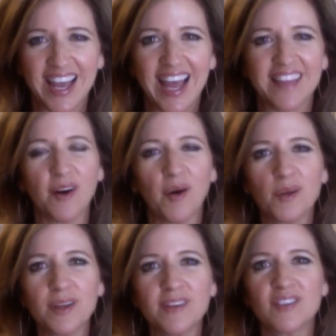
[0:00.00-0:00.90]
And the
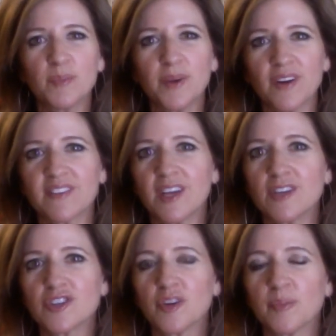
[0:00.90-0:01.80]
Holy Spirit's
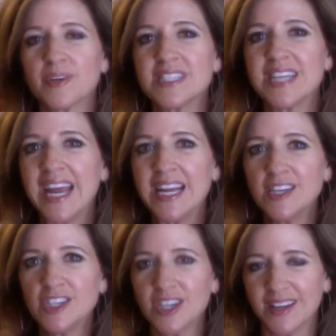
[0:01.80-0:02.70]

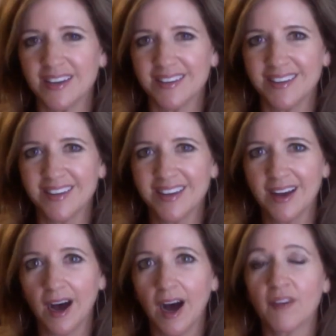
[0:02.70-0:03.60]
interpretation
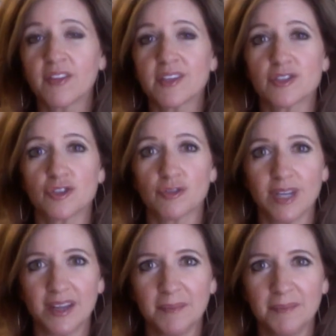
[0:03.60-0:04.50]
of this
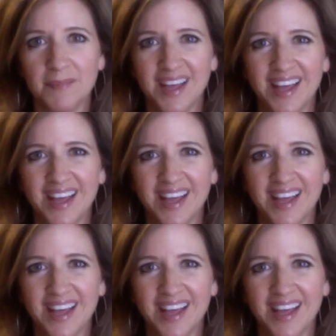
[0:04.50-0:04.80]
dream,